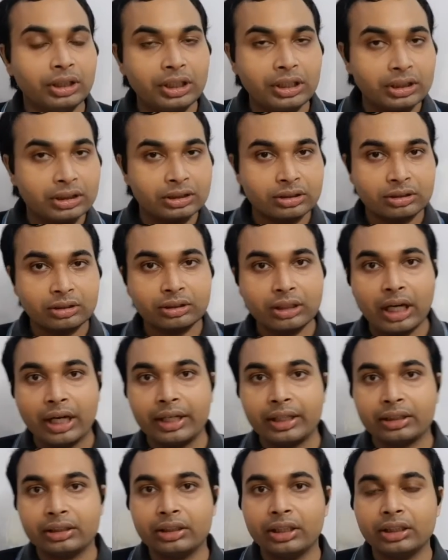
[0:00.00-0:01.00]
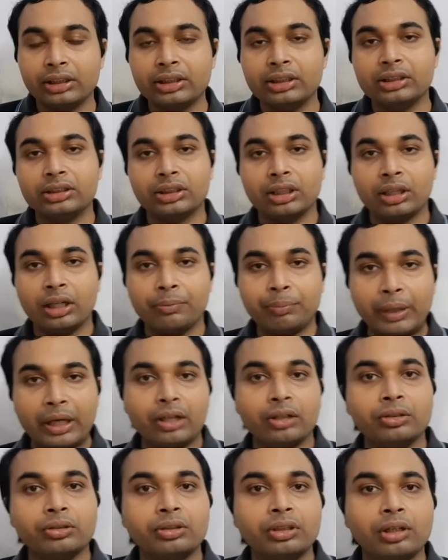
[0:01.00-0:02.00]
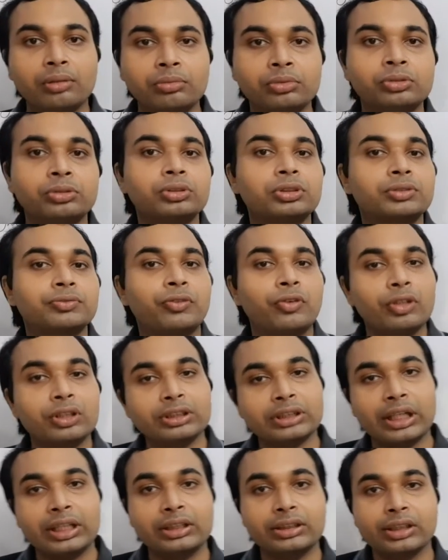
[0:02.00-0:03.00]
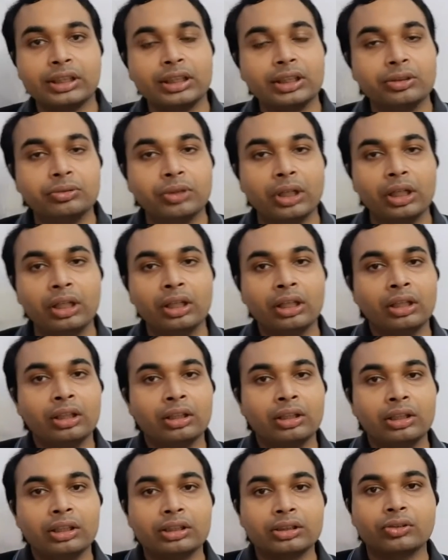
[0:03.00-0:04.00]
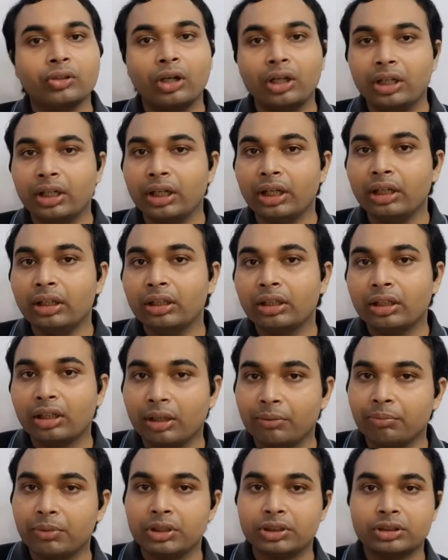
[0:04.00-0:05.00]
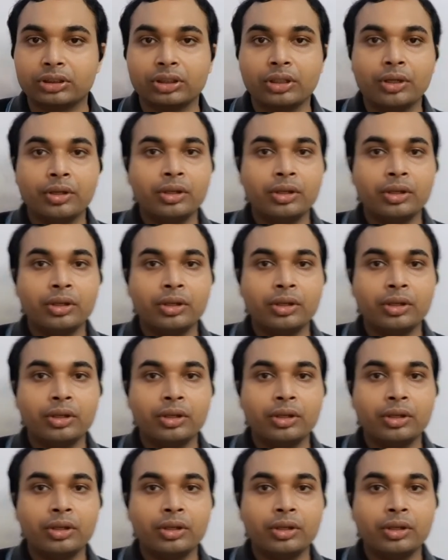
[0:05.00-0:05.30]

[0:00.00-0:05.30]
It is correct. That is a parallelogram whose four sides are equal is called a rhombus.